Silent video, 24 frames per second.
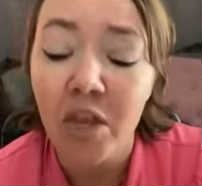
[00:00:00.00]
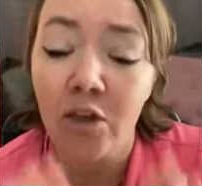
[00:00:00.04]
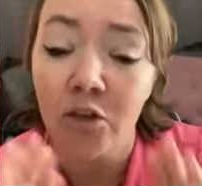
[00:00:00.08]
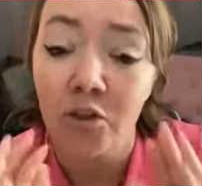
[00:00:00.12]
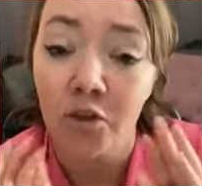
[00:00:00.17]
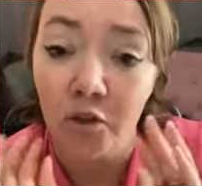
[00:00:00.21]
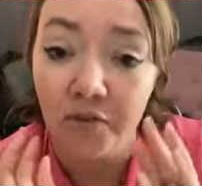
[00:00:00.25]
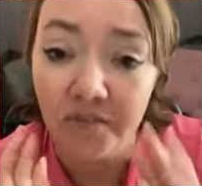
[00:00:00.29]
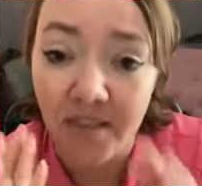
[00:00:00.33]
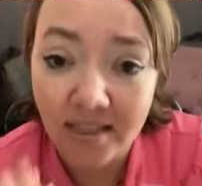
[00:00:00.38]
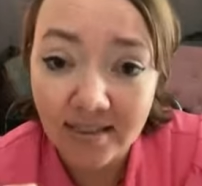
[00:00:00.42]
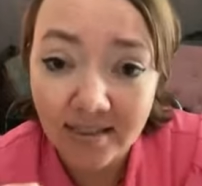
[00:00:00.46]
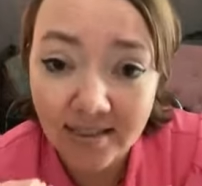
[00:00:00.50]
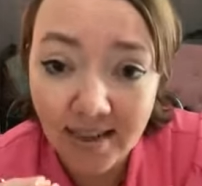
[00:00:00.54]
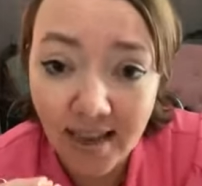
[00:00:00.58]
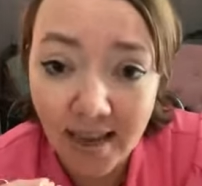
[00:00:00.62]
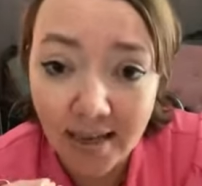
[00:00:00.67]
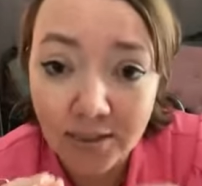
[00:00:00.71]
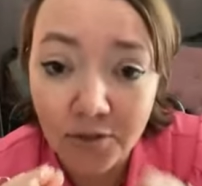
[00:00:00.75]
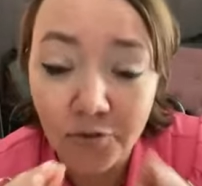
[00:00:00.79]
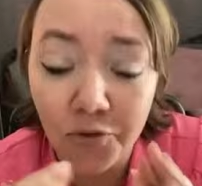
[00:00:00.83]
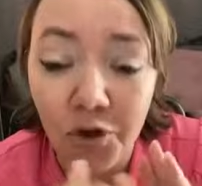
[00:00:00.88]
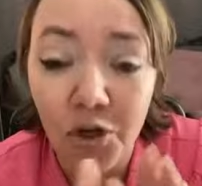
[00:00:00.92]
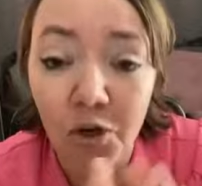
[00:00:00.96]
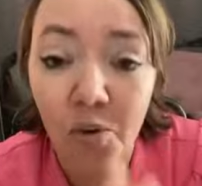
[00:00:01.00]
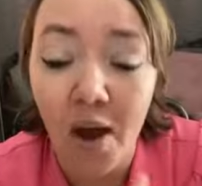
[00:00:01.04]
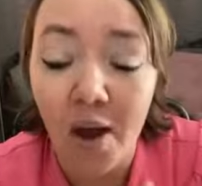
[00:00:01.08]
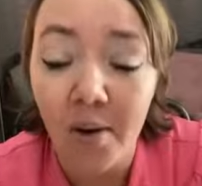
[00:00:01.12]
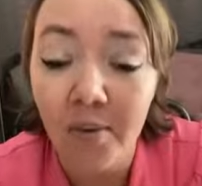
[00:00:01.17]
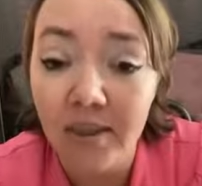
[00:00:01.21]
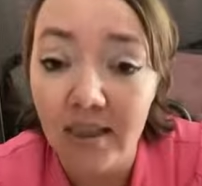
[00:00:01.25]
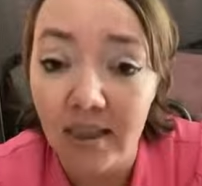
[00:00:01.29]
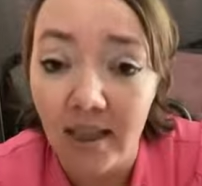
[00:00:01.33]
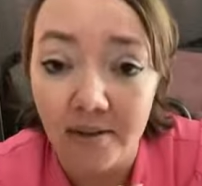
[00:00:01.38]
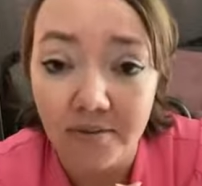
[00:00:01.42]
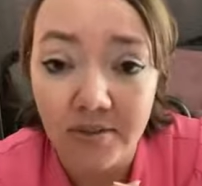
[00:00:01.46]
So if that's the case for you, I
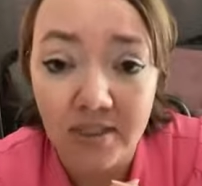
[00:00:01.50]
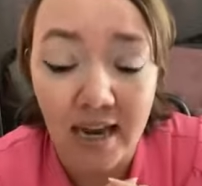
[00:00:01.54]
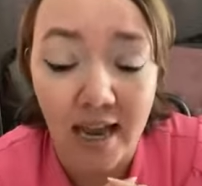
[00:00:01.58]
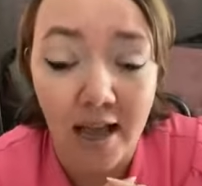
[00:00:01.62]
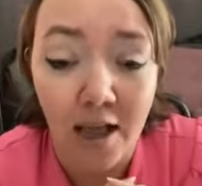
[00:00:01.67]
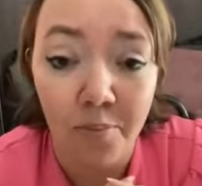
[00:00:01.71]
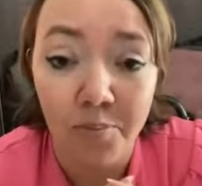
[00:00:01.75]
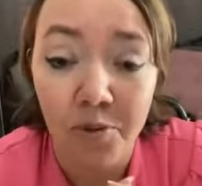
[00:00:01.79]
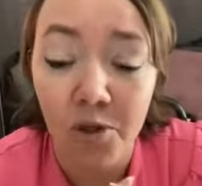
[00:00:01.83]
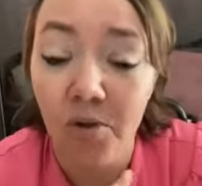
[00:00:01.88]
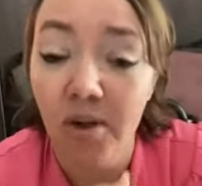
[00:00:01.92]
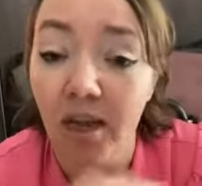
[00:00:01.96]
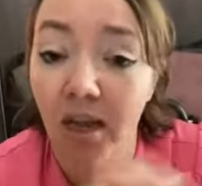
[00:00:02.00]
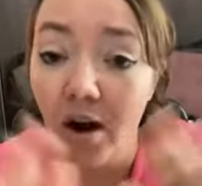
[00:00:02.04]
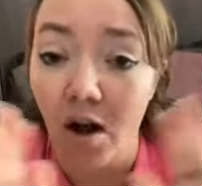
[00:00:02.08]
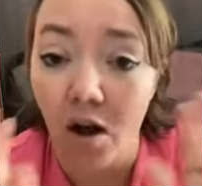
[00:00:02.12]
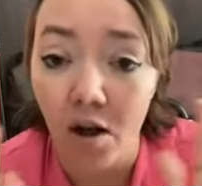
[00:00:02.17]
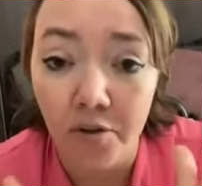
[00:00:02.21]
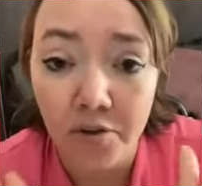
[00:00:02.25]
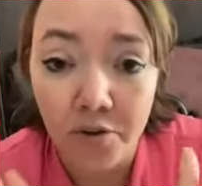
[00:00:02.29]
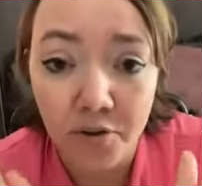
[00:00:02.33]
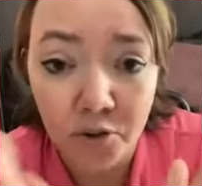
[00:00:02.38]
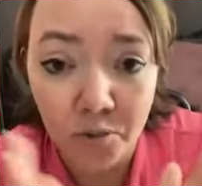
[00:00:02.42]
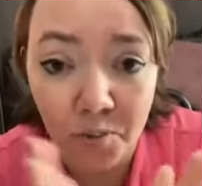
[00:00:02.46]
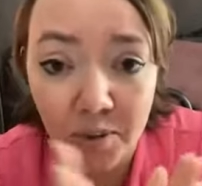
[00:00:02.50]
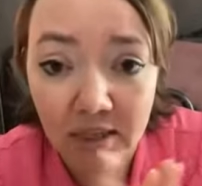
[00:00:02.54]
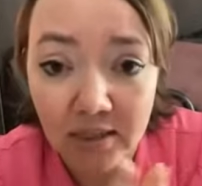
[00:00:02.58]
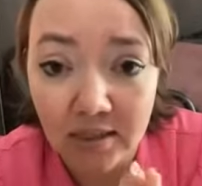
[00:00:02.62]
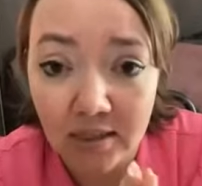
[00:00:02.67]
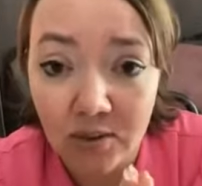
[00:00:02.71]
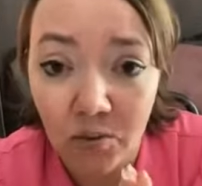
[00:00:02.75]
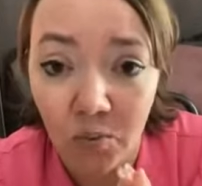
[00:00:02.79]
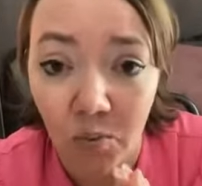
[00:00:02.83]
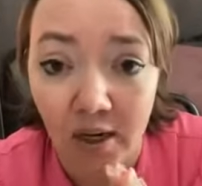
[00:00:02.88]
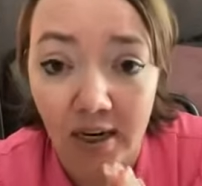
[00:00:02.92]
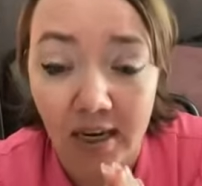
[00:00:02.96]
would love to help you get all those
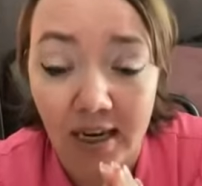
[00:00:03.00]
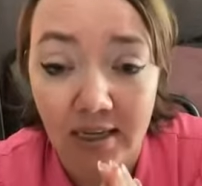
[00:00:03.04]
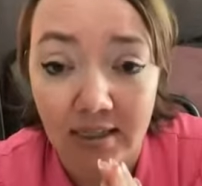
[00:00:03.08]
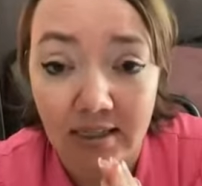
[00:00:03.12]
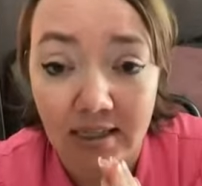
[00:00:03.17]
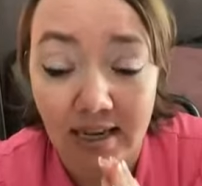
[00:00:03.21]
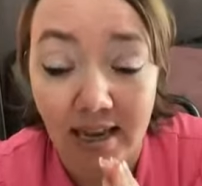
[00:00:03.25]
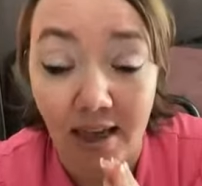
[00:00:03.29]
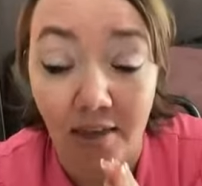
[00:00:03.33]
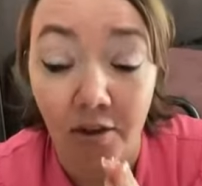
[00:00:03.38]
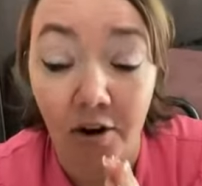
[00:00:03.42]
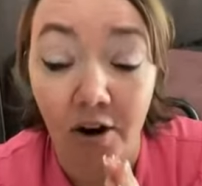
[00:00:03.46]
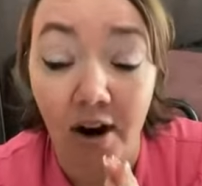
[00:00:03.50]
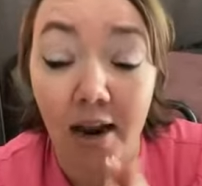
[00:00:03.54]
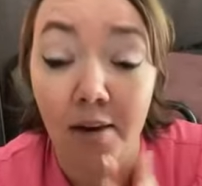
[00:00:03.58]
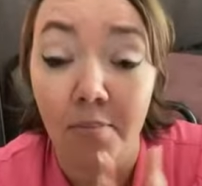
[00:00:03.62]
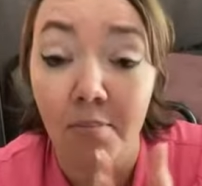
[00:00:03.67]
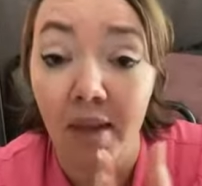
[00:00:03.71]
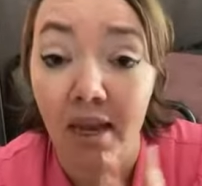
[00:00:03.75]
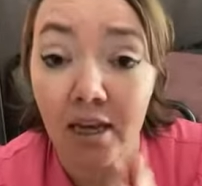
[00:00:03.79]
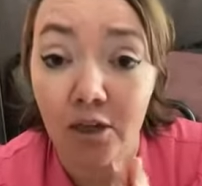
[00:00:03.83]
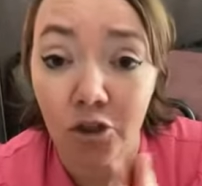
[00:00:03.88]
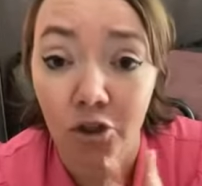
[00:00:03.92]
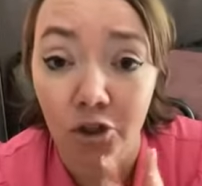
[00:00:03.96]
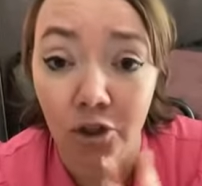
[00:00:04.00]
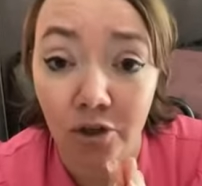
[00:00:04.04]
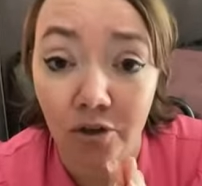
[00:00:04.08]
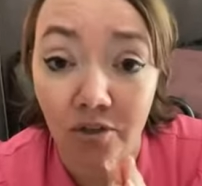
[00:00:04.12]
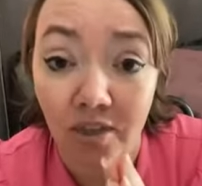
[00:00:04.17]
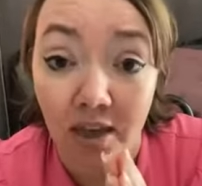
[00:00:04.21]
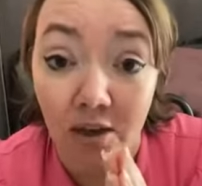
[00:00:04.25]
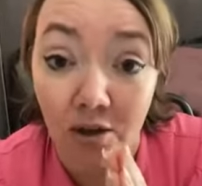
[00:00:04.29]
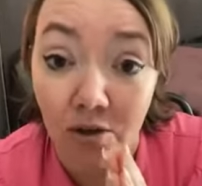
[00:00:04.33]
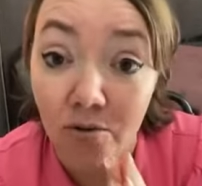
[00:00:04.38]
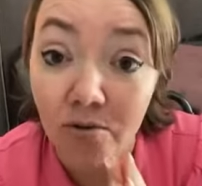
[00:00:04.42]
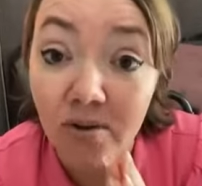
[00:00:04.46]
pieces working together and make sure
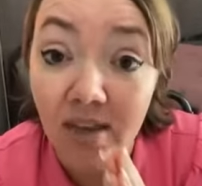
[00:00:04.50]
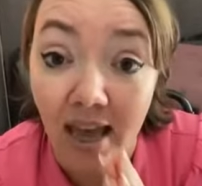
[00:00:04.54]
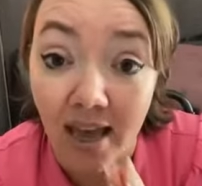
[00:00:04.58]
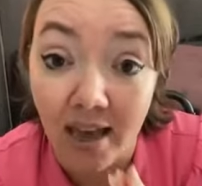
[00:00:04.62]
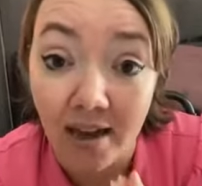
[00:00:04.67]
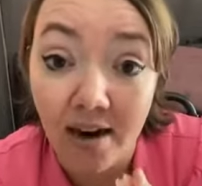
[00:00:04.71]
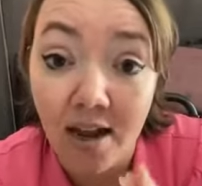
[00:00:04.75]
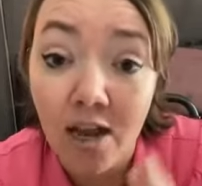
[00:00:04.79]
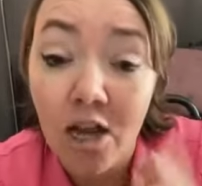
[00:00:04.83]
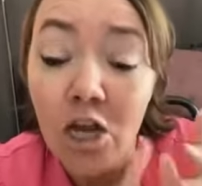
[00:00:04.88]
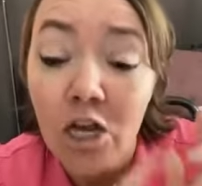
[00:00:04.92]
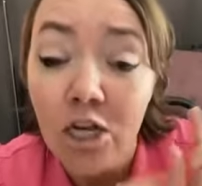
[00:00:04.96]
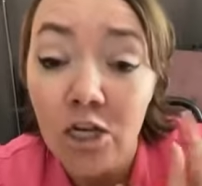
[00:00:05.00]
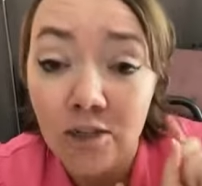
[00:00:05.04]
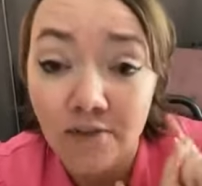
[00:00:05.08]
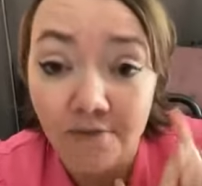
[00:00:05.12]
that you get